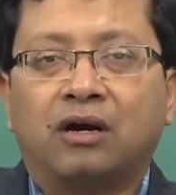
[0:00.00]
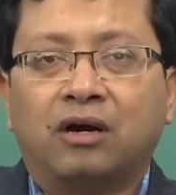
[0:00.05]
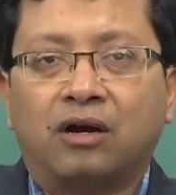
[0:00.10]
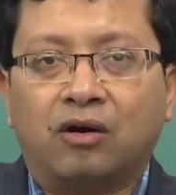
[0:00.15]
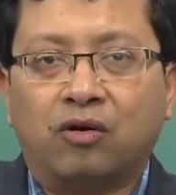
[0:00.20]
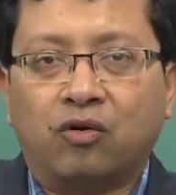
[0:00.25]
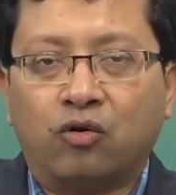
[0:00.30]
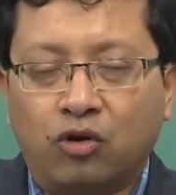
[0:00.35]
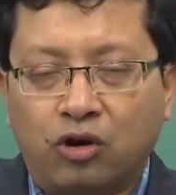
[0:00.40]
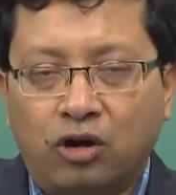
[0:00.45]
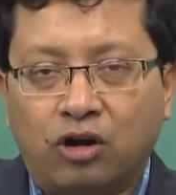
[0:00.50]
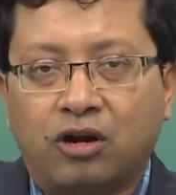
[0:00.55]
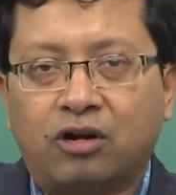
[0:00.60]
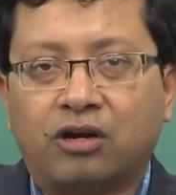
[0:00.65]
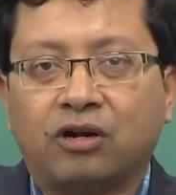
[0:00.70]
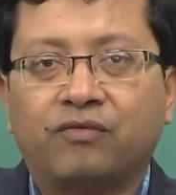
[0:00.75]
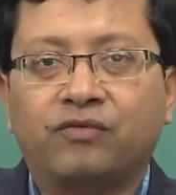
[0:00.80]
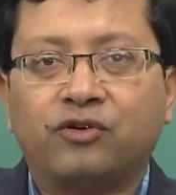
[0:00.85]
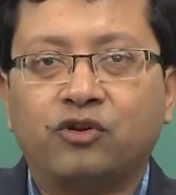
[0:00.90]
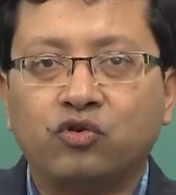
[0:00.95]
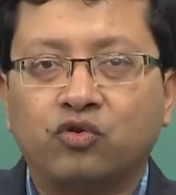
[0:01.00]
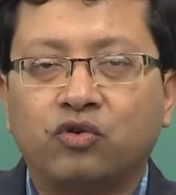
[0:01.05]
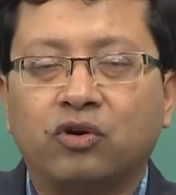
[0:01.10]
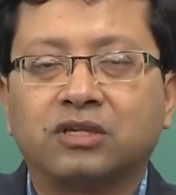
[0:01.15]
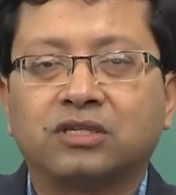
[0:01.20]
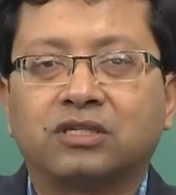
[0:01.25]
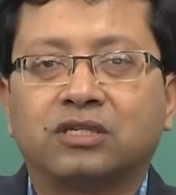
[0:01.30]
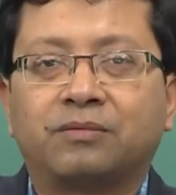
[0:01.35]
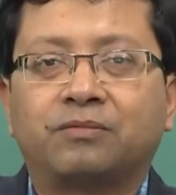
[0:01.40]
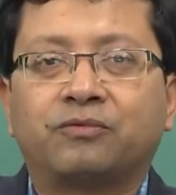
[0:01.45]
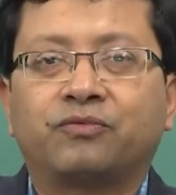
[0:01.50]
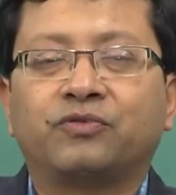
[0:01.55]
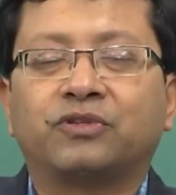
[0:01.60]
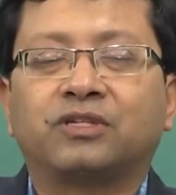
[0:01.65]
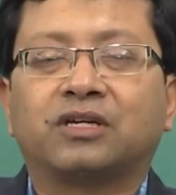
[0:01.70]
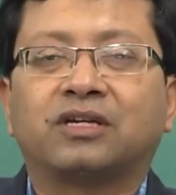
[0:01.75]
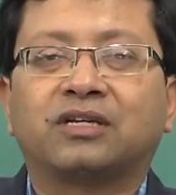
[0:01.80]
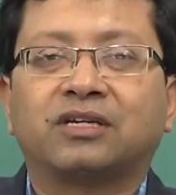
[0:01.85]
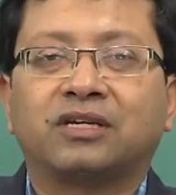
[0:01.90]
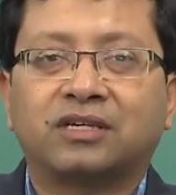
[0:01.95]
a whole lot of new concepts
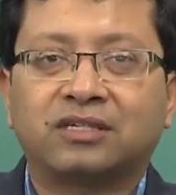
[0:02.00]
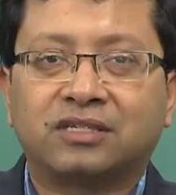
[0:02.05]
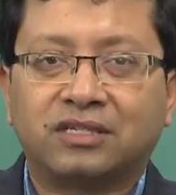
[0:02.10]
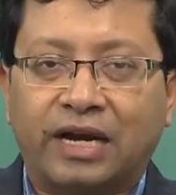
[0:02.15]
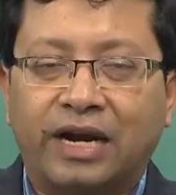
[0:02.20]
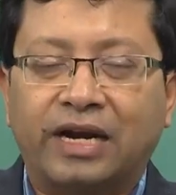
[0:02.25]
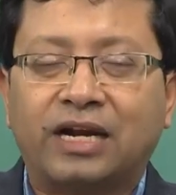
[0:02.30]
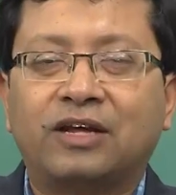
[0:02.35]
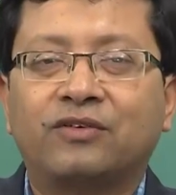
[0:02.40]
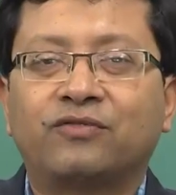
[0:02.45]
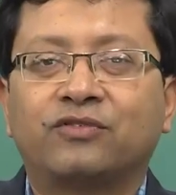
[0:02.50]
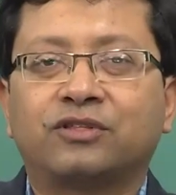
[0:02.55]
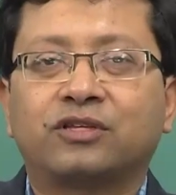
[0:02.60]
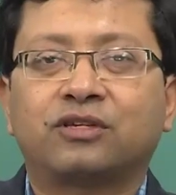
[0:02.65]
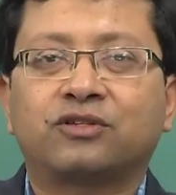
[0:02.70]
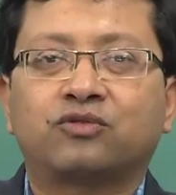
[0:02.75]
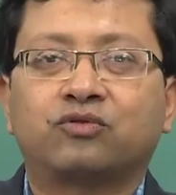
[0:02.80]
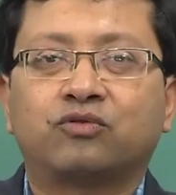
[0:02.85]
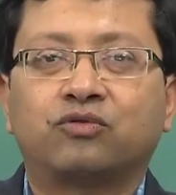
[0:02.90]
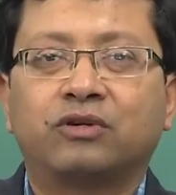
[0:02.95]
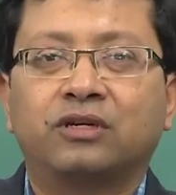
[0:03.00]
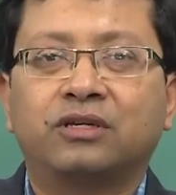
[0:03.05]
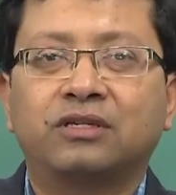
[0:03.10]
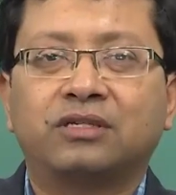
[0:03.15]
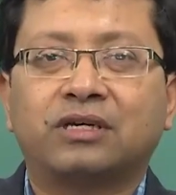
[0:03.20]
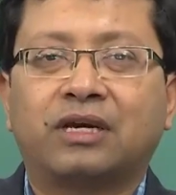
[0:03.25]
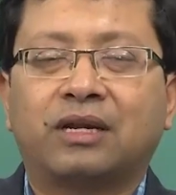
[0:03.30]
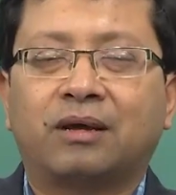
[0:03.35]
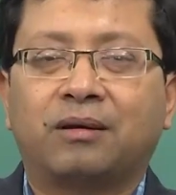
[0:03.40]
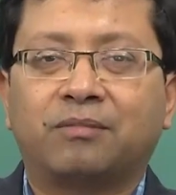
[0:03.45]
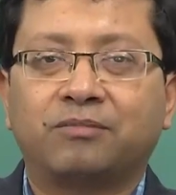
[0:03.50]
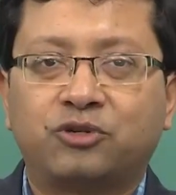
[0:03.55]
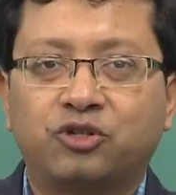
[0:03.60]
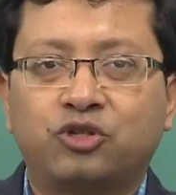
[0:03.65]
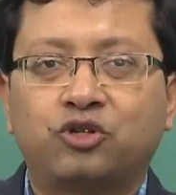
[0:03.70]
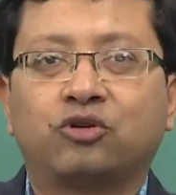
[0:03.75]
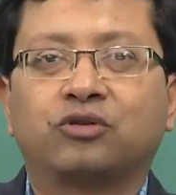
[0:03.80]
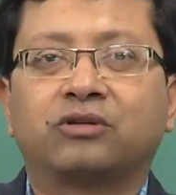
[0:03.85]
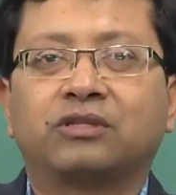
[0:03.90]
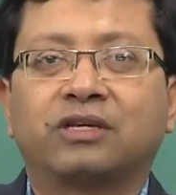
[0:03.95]
which are exciting for the students, and I am
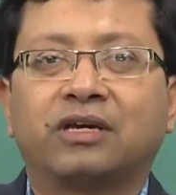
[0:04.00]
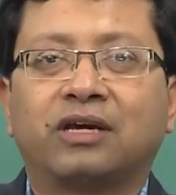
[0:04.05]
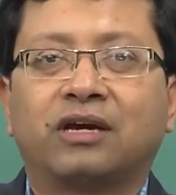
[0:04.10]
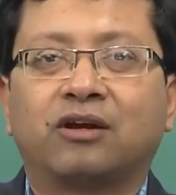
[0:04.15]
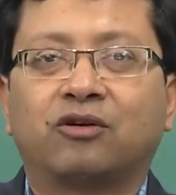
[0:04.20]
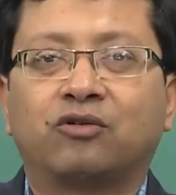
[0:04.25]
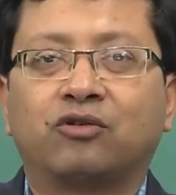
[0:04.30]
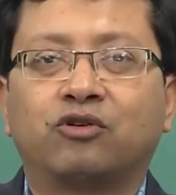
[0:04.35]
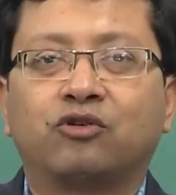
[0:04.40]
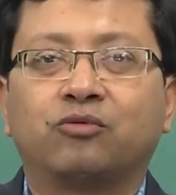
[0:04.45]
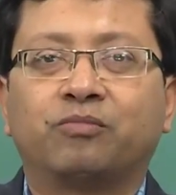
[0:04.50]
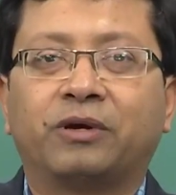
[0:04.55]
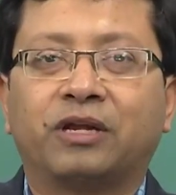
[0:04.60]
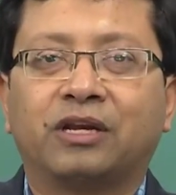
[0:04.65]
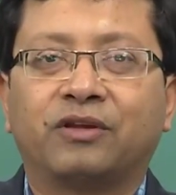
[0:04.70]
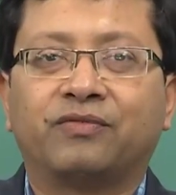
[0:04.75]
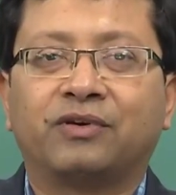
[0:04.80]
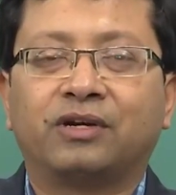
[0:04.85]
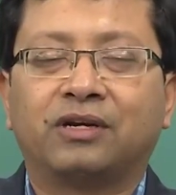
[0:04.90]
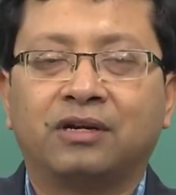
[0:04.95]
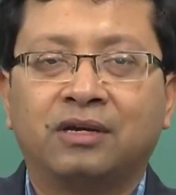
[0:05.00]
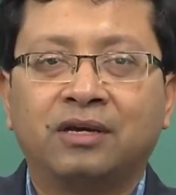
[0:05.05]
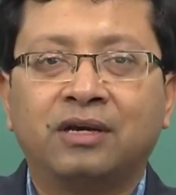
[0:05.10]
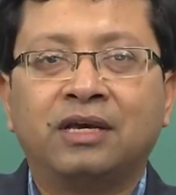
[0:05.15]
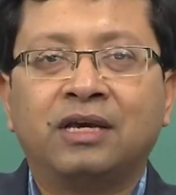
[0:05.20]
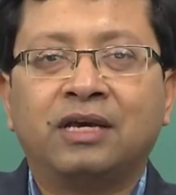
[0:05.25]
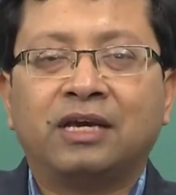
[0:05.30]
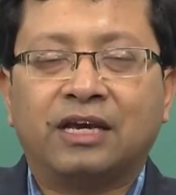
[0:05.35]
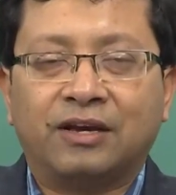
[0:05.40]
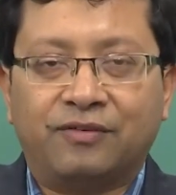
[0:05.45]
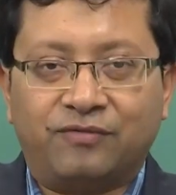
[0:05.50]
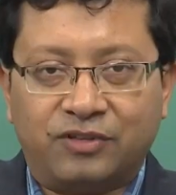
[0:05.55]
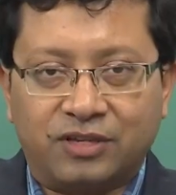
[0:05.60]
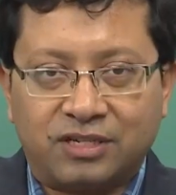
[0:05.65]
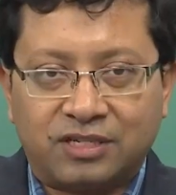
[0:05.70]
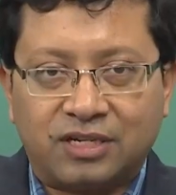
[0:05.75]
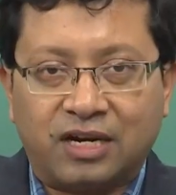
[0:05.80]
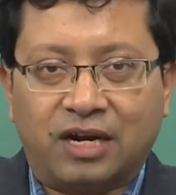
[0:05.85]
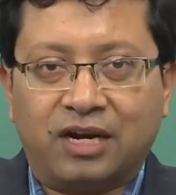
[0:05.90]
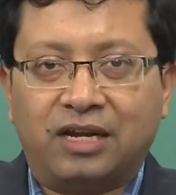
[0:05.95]
sure they are going to benefit if they
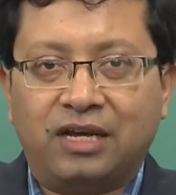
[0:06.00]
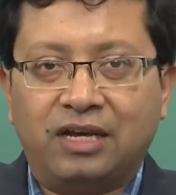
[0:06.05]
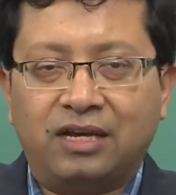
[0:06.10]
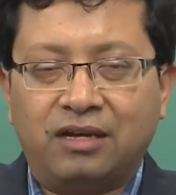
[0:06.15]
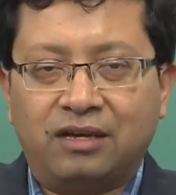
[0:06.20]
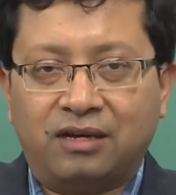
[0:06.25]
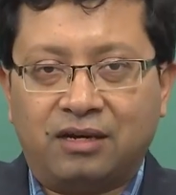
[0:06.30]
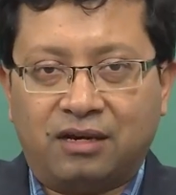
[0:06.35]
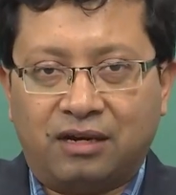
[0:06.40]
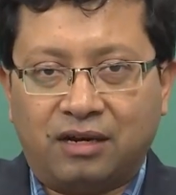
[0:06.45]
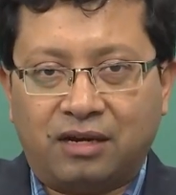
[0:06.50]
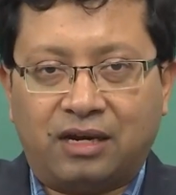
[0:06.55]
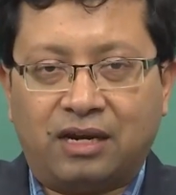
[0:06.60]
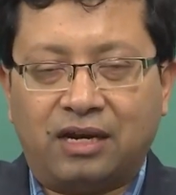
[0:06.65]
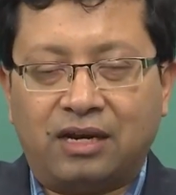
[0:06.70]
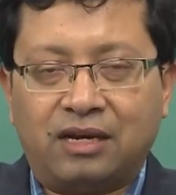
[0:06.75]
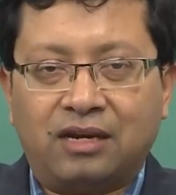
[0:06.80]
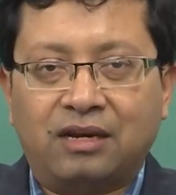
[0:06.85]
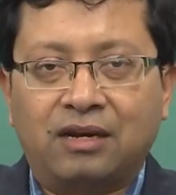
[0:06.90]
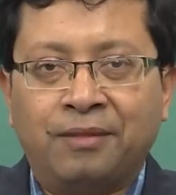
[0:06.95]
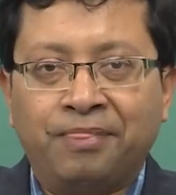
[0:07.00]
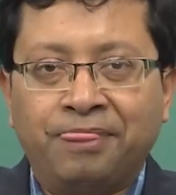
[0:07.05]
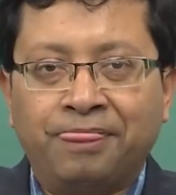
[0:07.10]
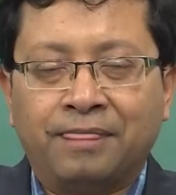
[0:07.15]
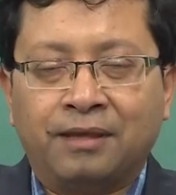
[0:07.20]
study. Again,